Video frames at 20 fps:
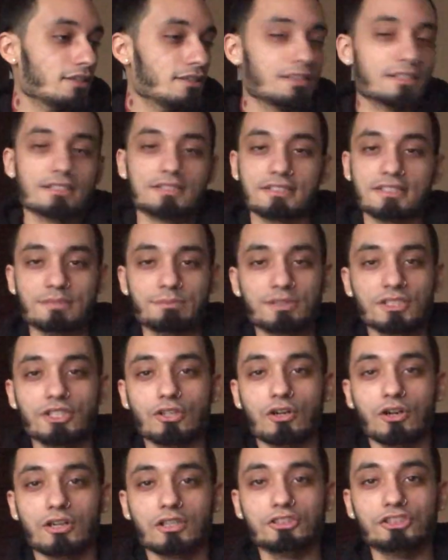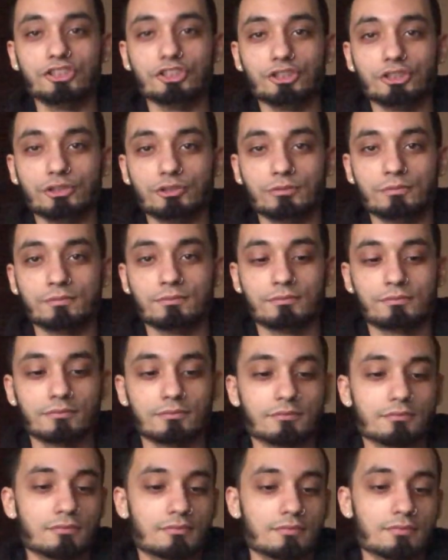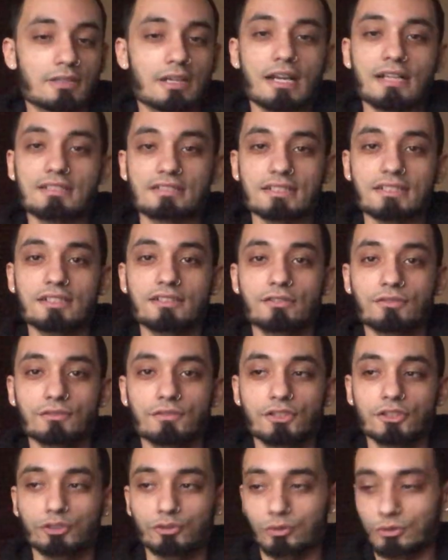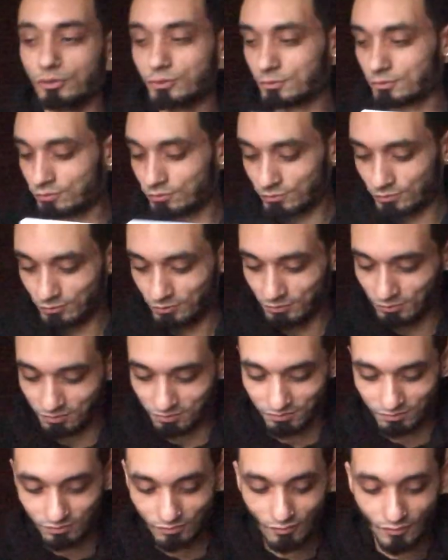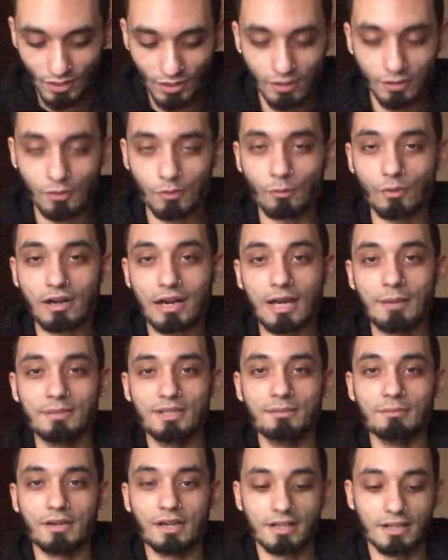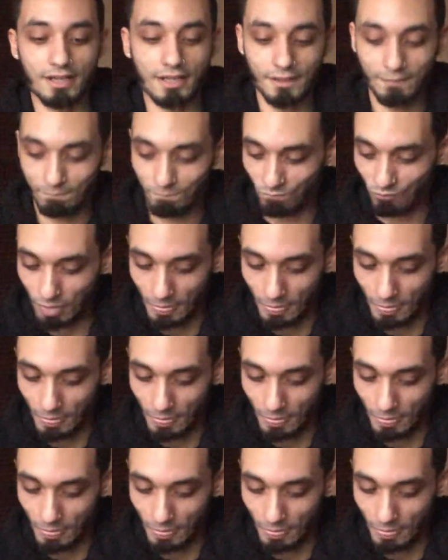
this is beyond you as an individual. What I mean by that?